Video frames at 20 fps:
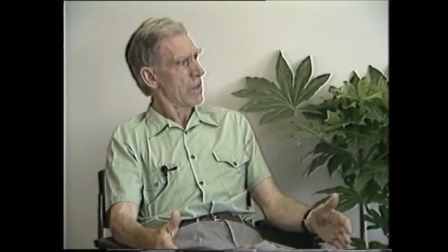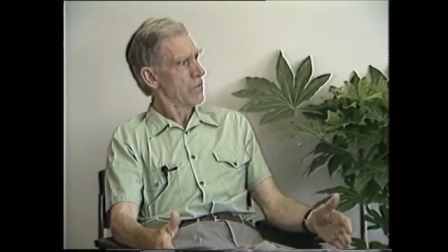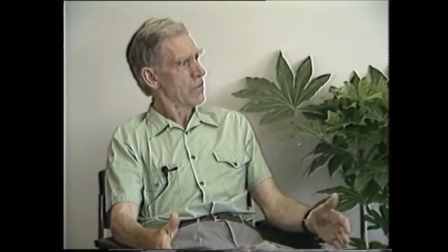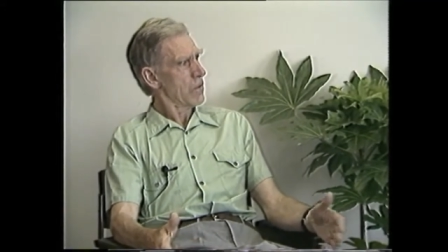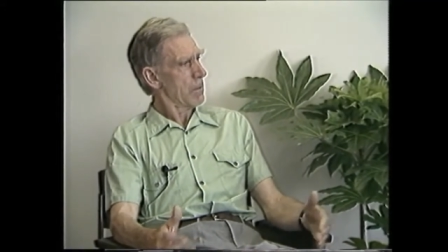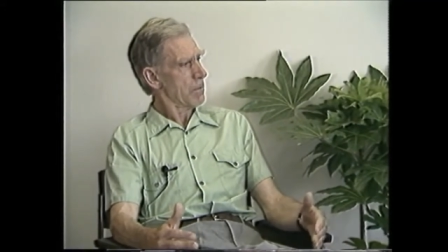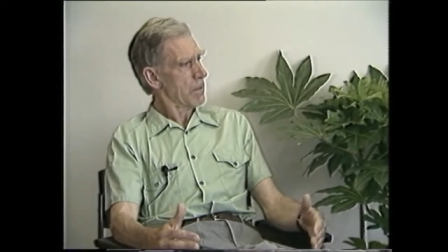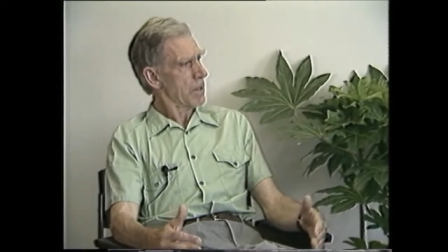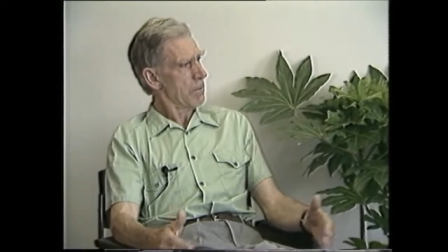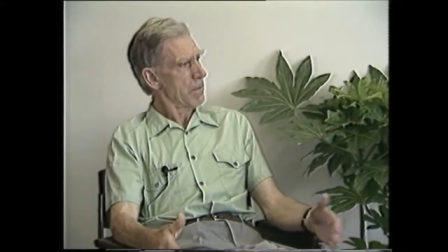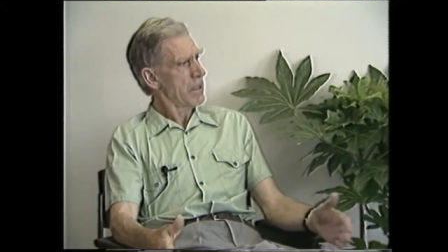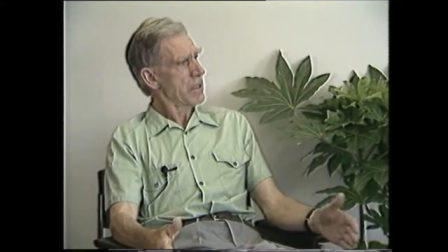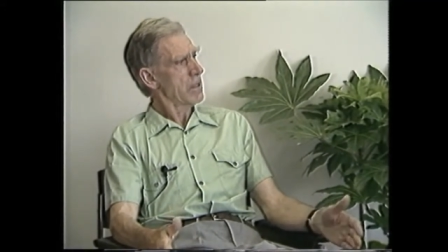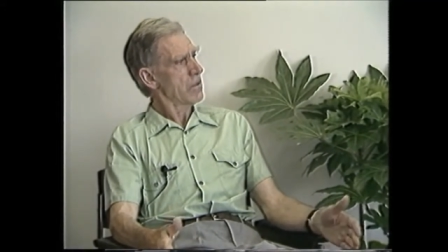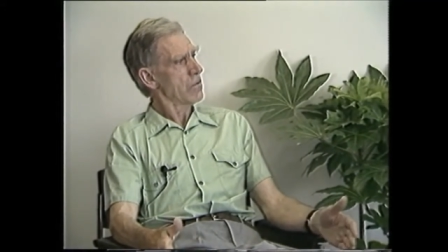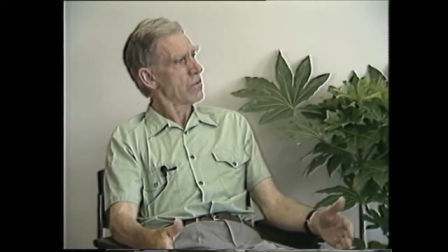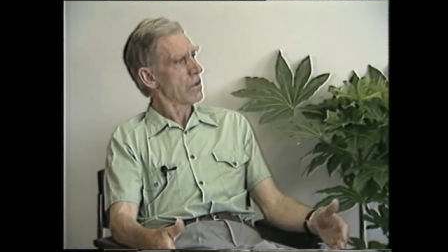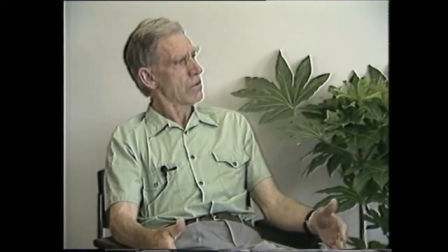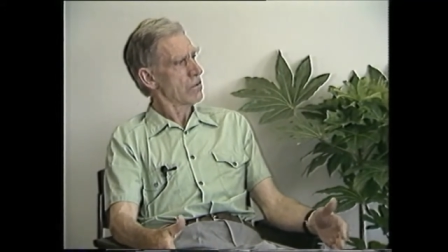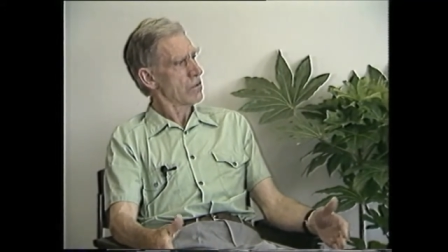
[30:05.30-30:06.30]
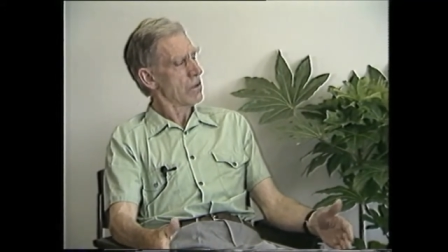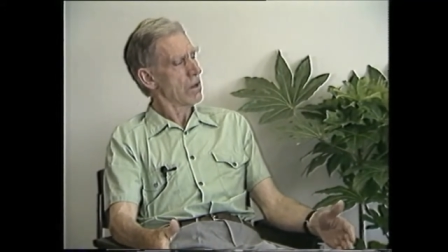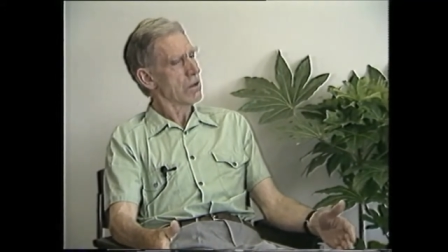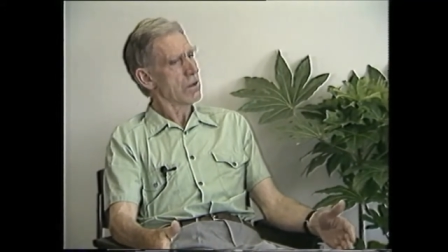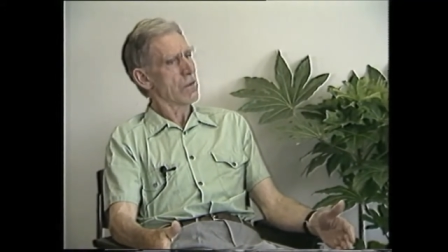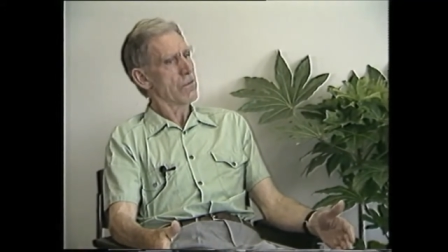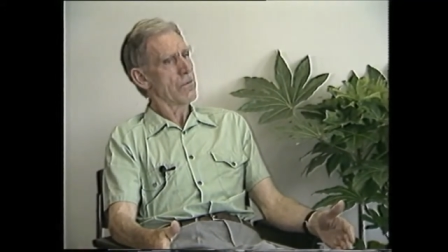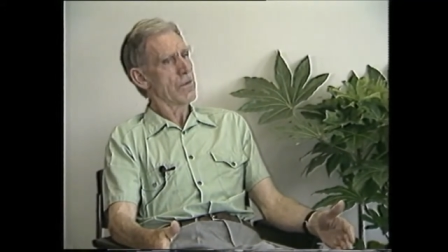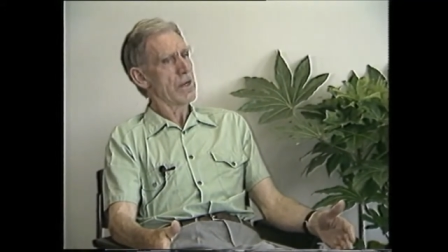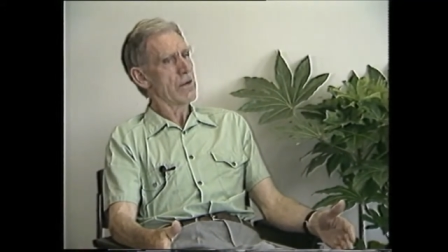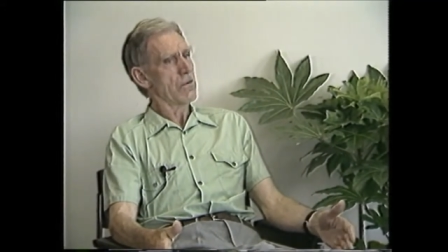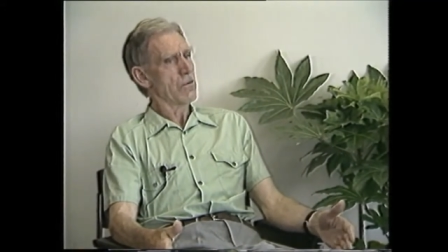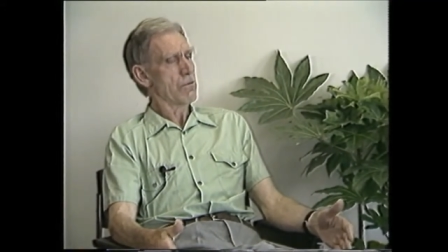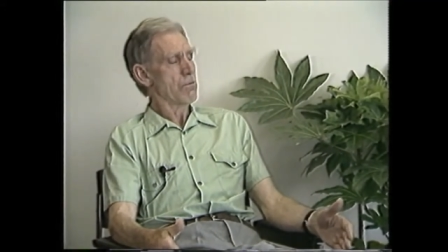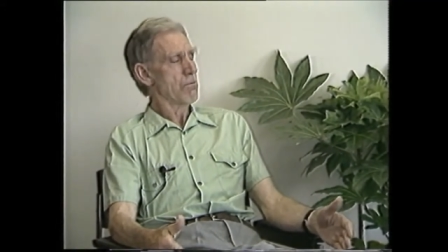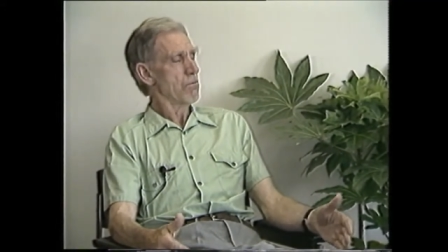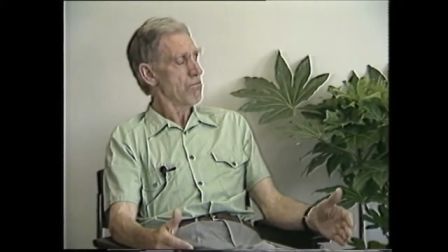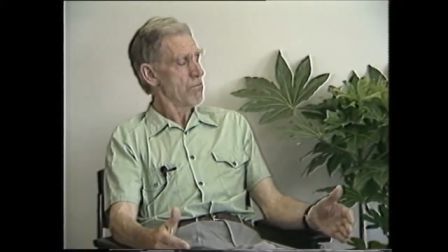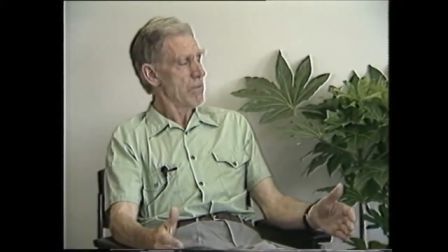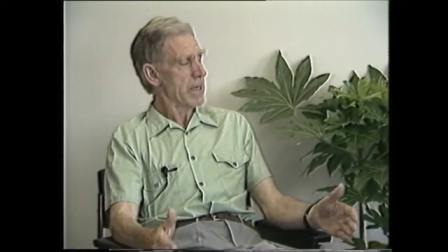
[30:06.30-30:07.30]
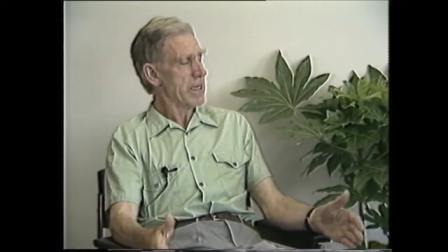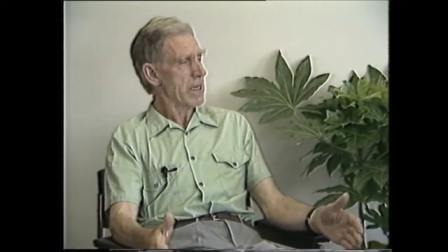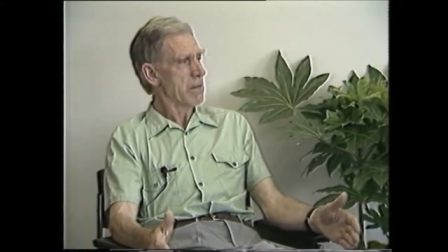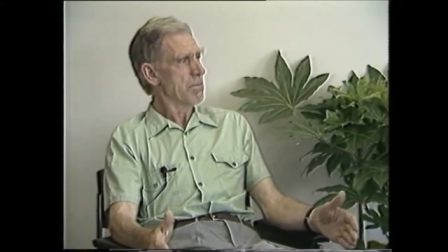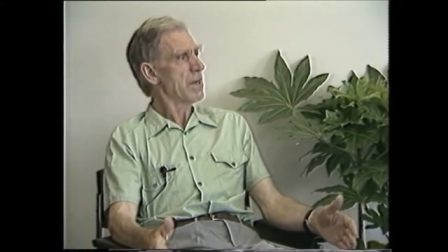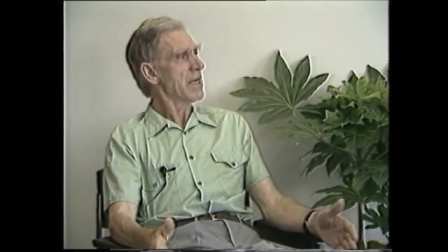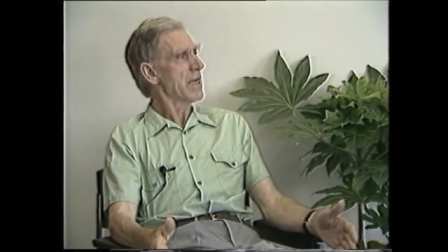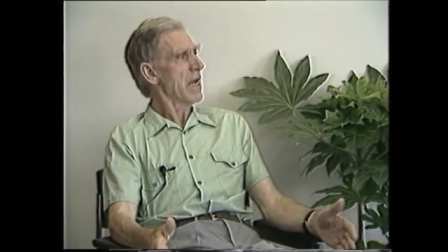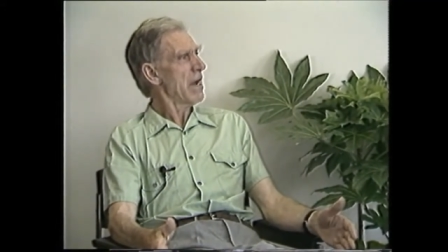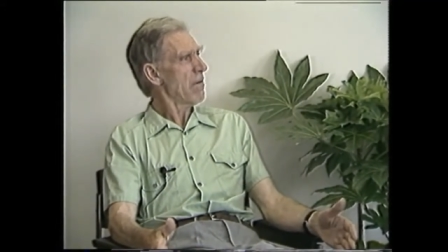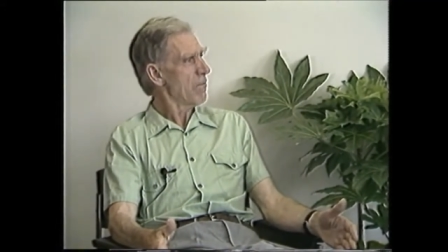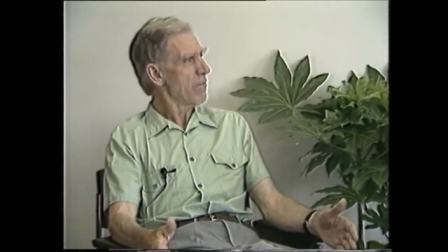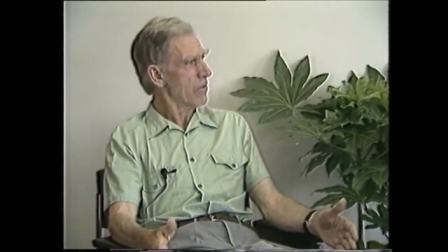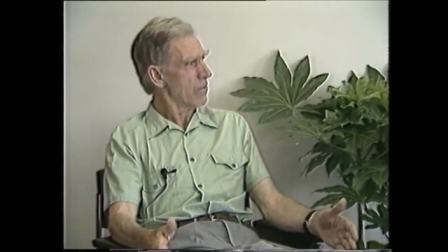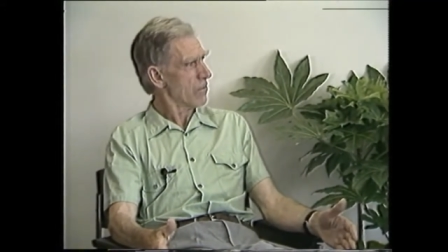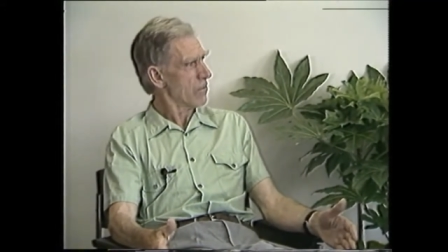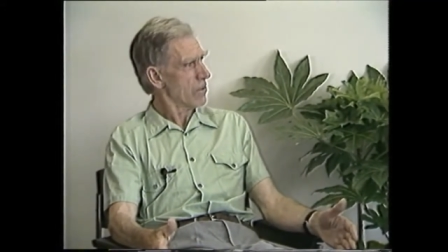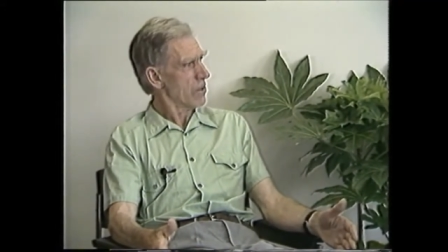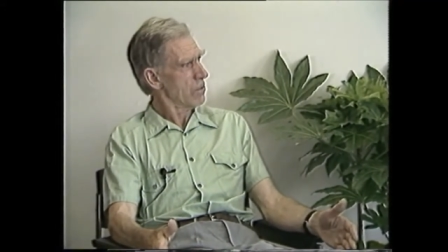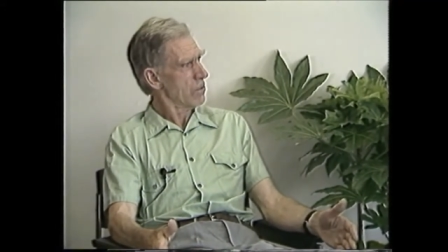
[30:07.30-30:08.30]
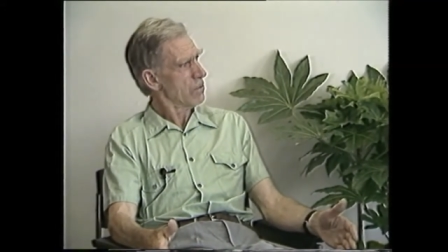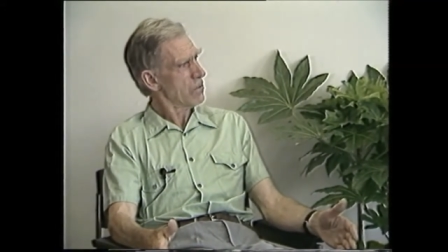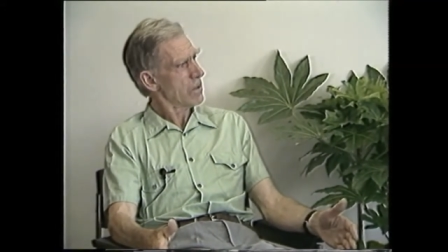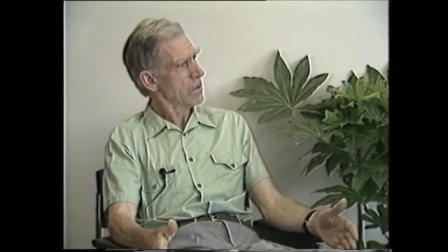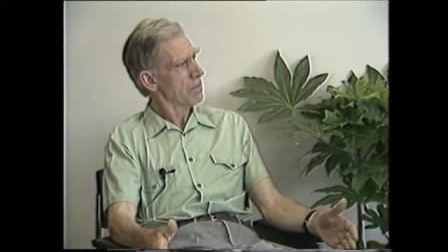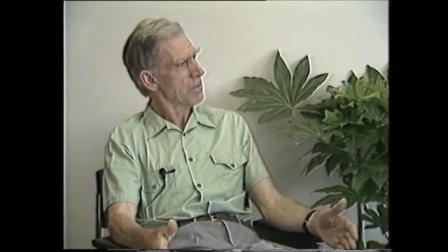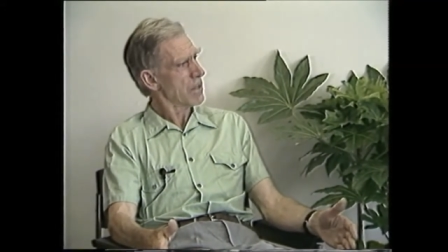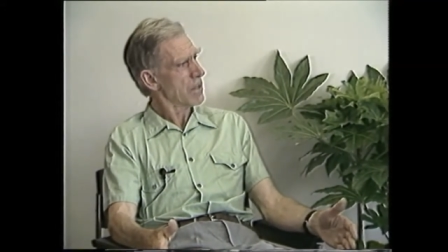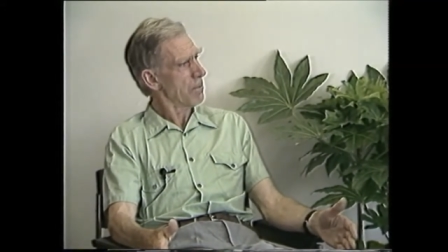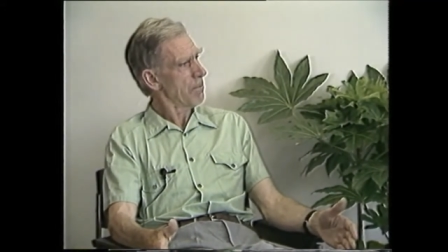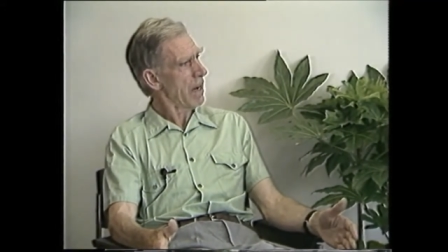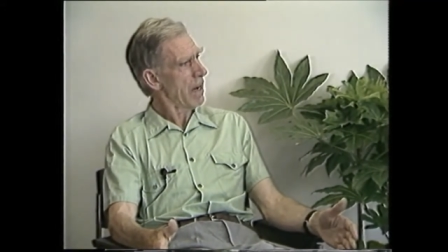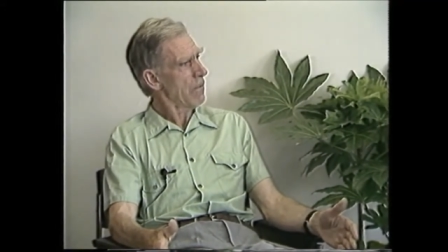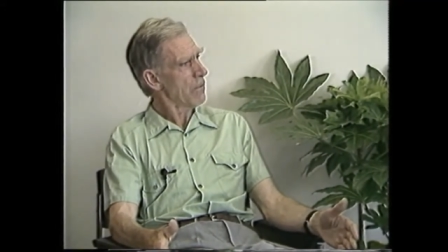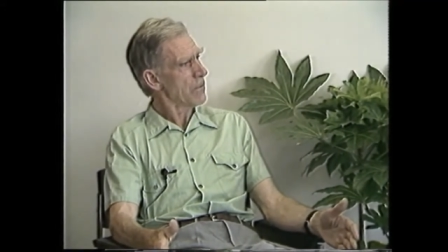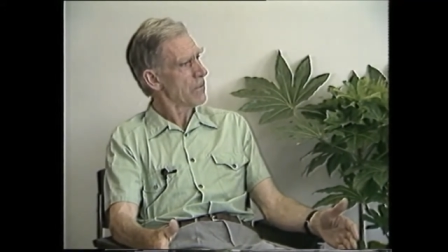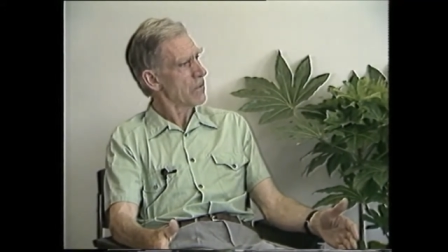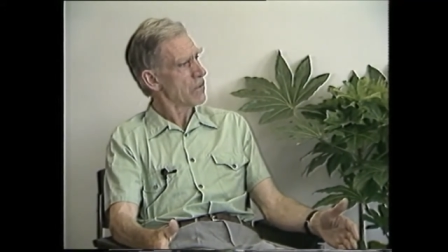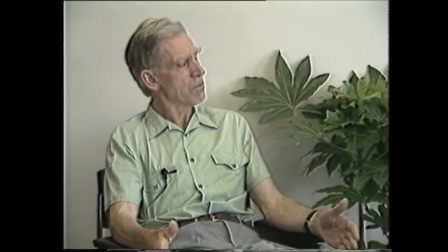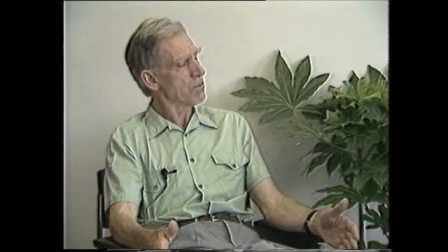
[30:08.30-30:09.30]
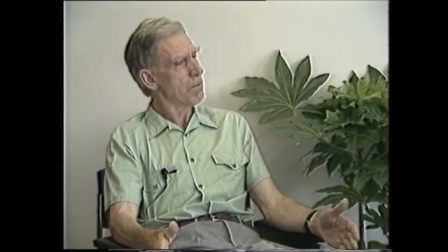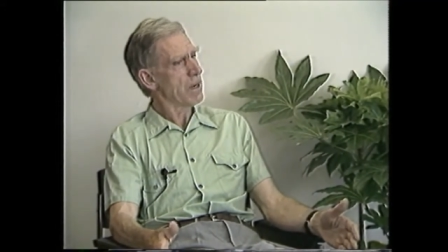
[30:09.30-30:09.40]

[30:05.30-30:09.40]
uh, subcommittees on geography, is making big efforts to do something about this.